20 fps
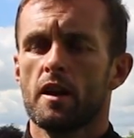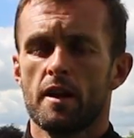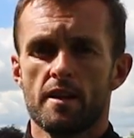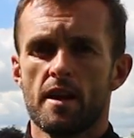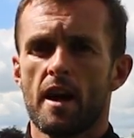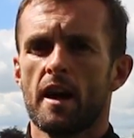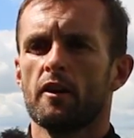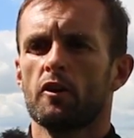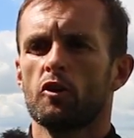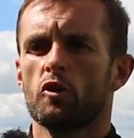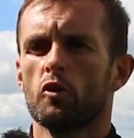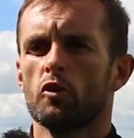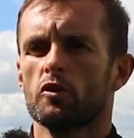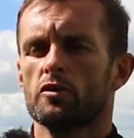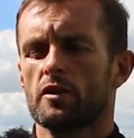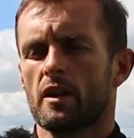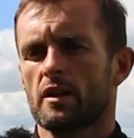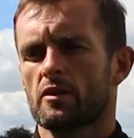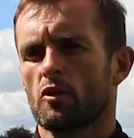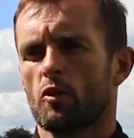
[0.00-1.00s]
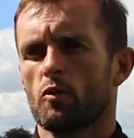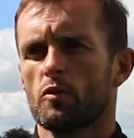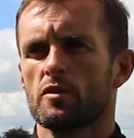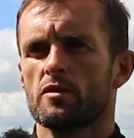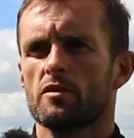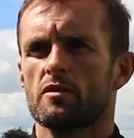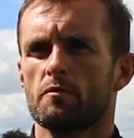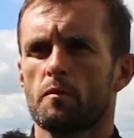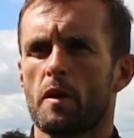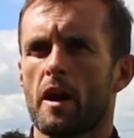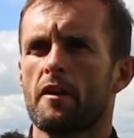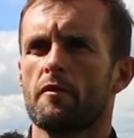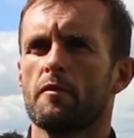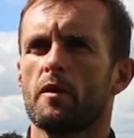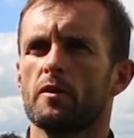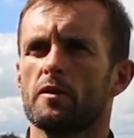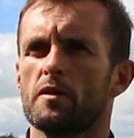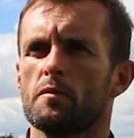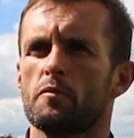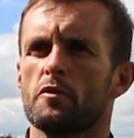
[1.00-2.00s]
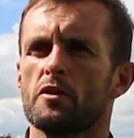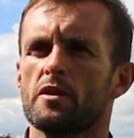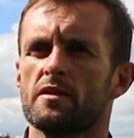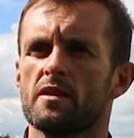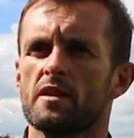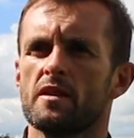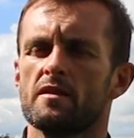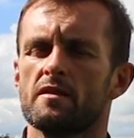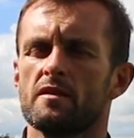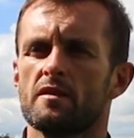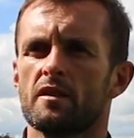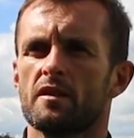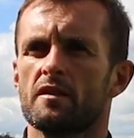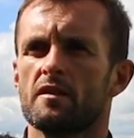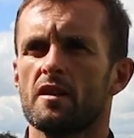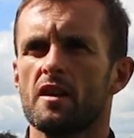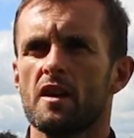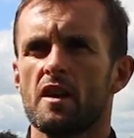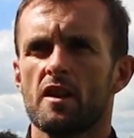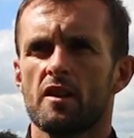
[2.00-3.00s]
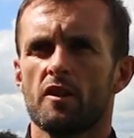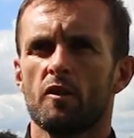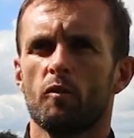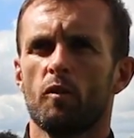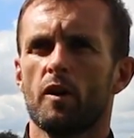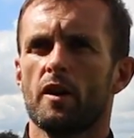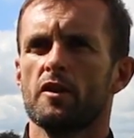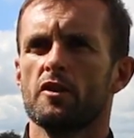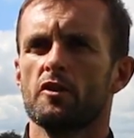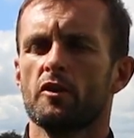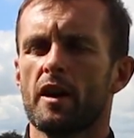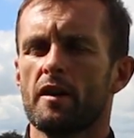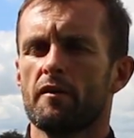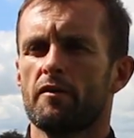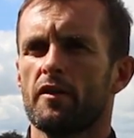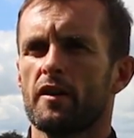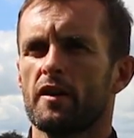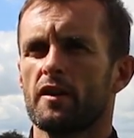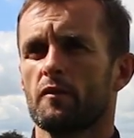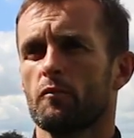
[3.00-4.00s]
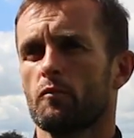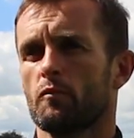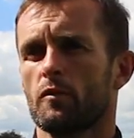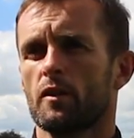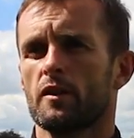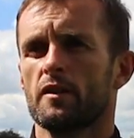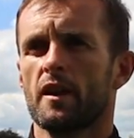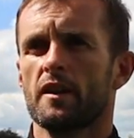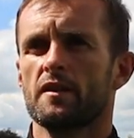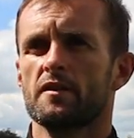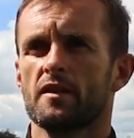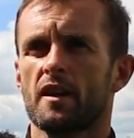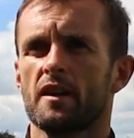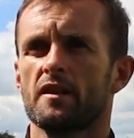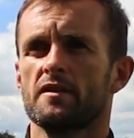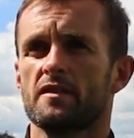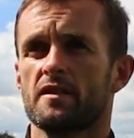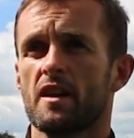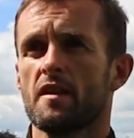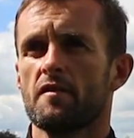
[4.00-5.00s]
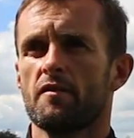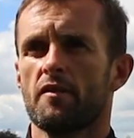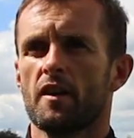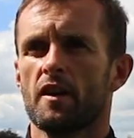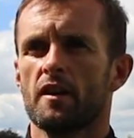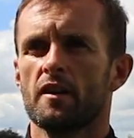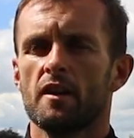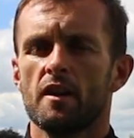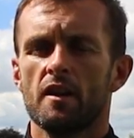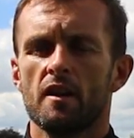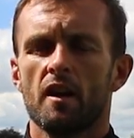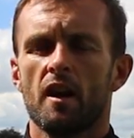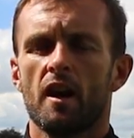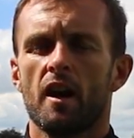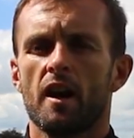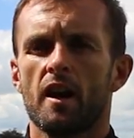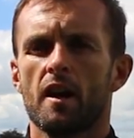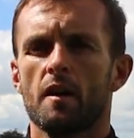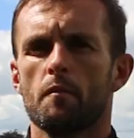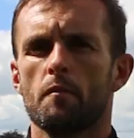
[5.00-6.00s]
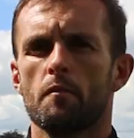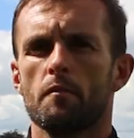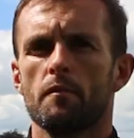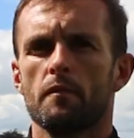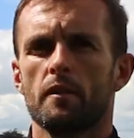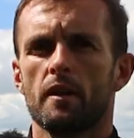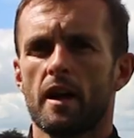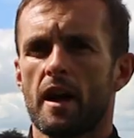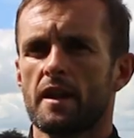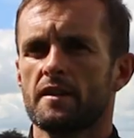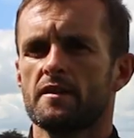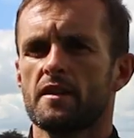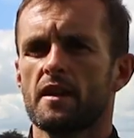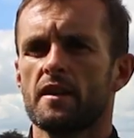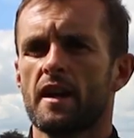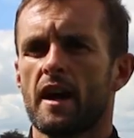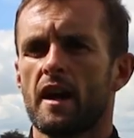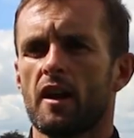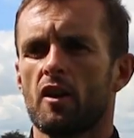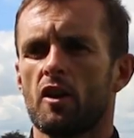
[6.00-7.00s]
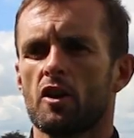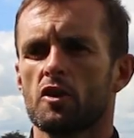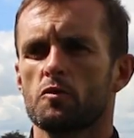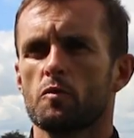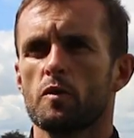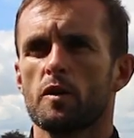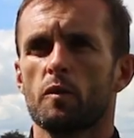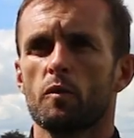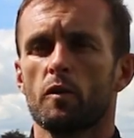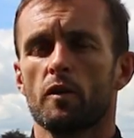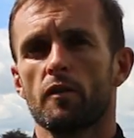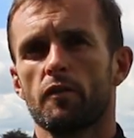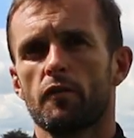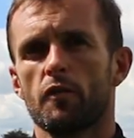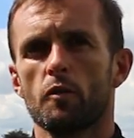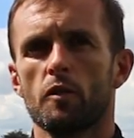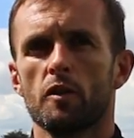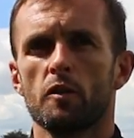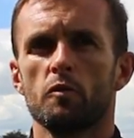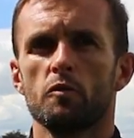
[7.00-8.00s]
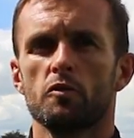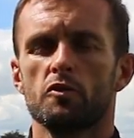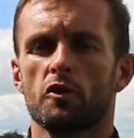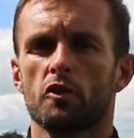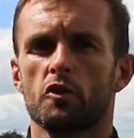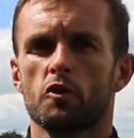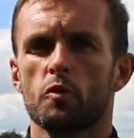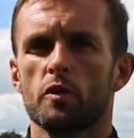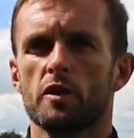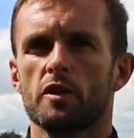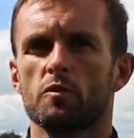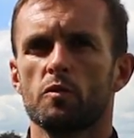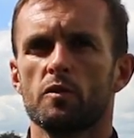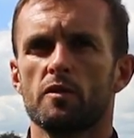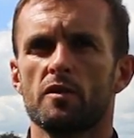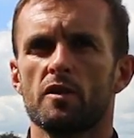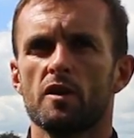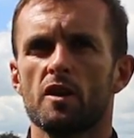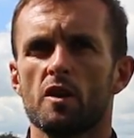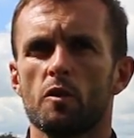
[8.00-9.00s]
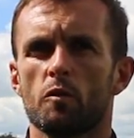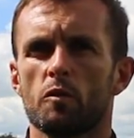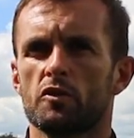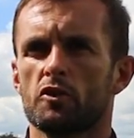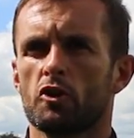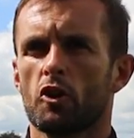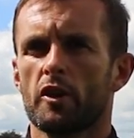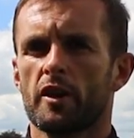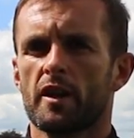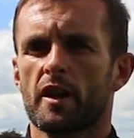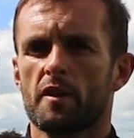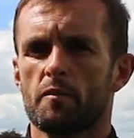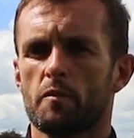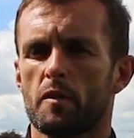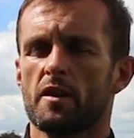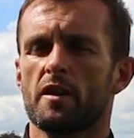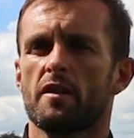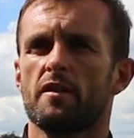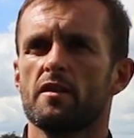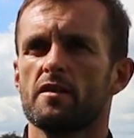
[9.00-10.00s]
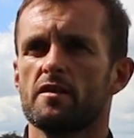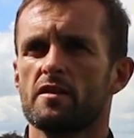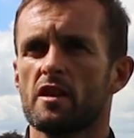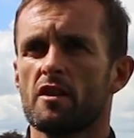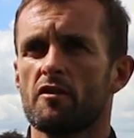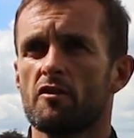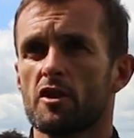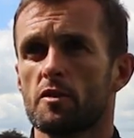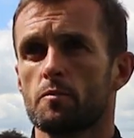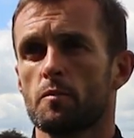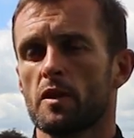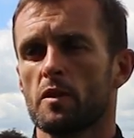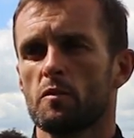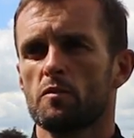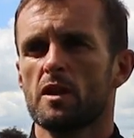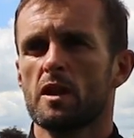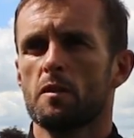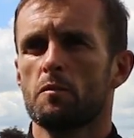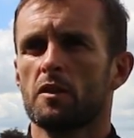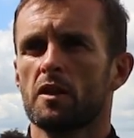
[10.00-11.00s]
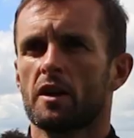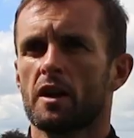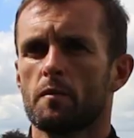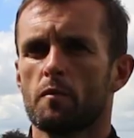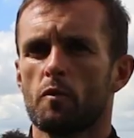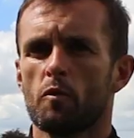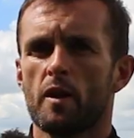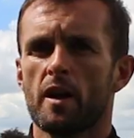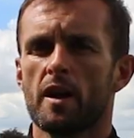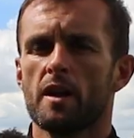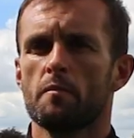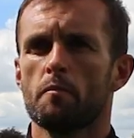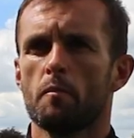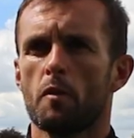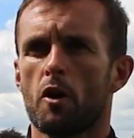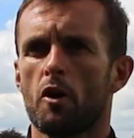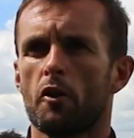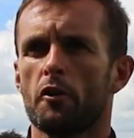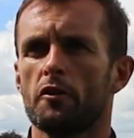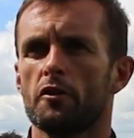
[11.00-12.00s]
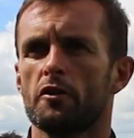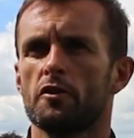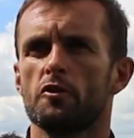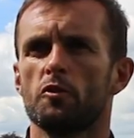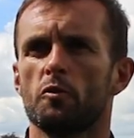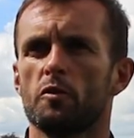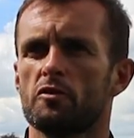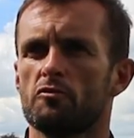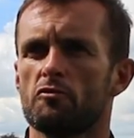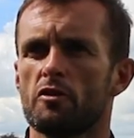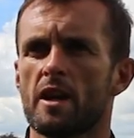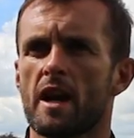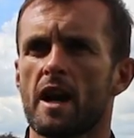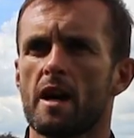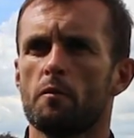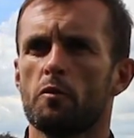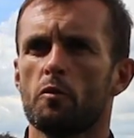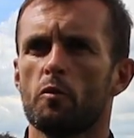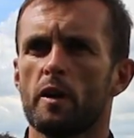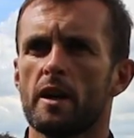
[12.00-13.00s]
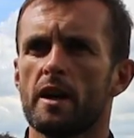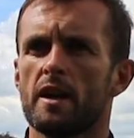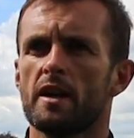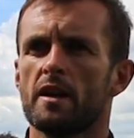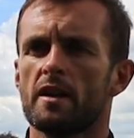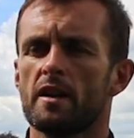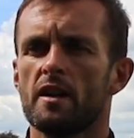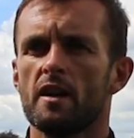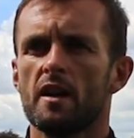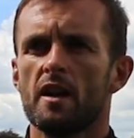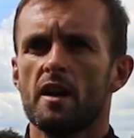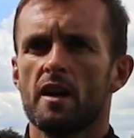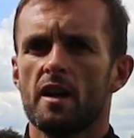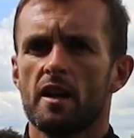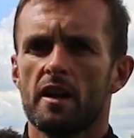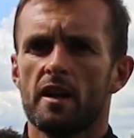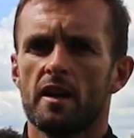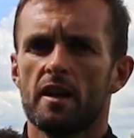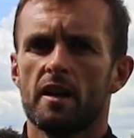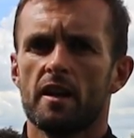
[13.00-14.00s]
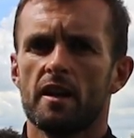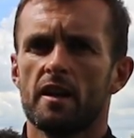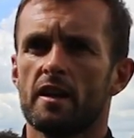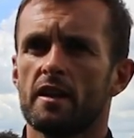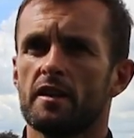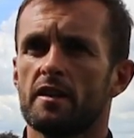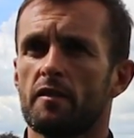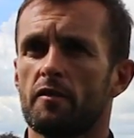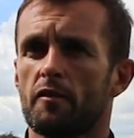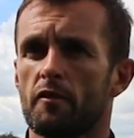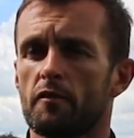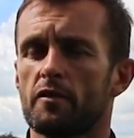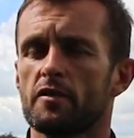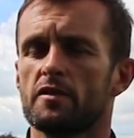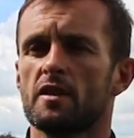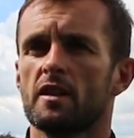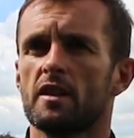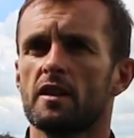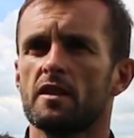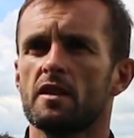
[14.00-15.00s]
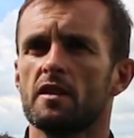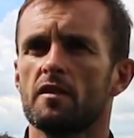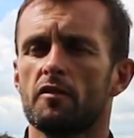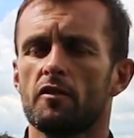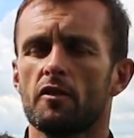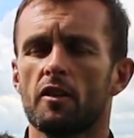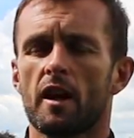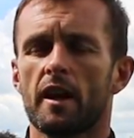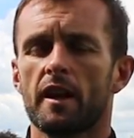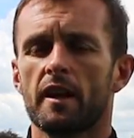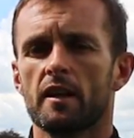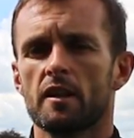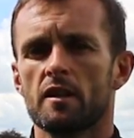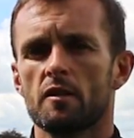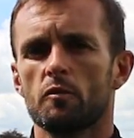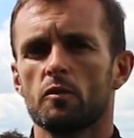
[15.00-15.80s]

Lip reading: Yeah, of course, and that's always paramount in pre-season, that when you get fit and stay fit. The lads did that last week. We had a few little sort of tweaks with Scotty Cuthbert, nothing serious, but he was able to come away and bond and do his rehab away in a different facility, if you like, and